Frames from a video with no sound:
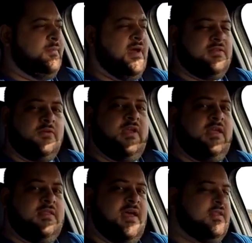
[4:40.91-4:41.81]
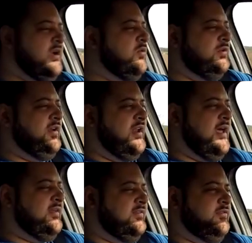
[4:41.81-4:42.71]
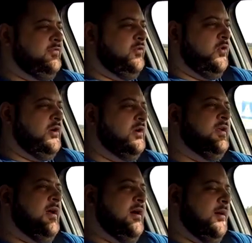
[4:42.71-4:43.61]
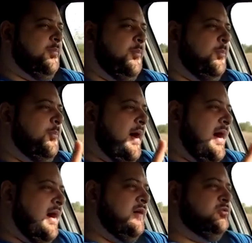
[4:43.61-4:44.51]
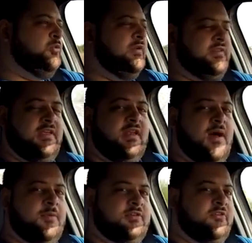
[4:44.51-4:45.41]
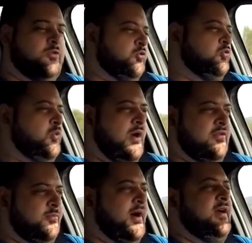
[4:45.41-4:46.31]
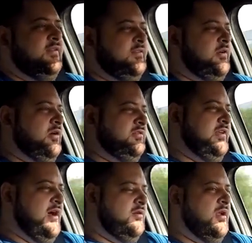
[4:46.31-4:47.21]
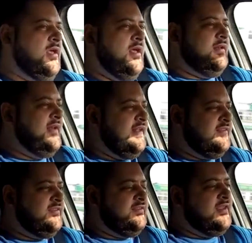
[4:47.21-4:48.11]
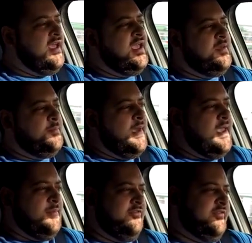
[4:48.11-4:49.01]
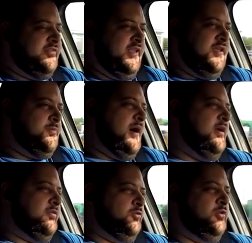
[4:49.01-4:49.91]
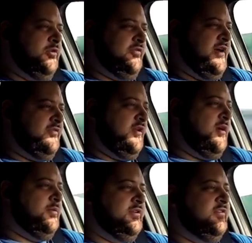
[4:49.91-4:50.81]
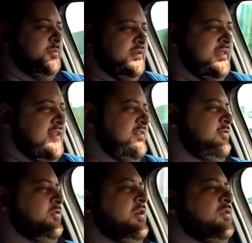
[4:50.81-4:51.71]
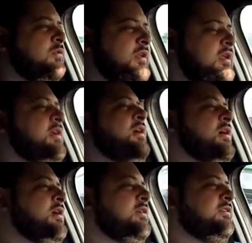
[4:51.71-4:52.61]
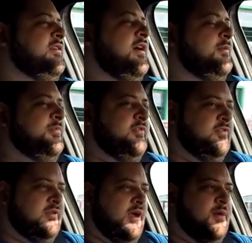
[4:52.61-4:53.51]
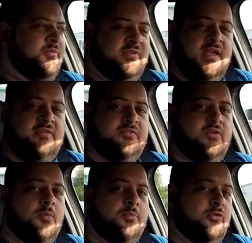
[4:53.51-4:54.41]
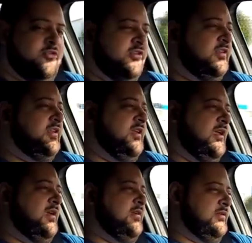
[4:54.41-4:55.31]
battery that only lasts for about 20 kilometers or 12 miles around town. Let's say maybe 15 miles or 25 kilometers, but that's if you can really abstain from pushing the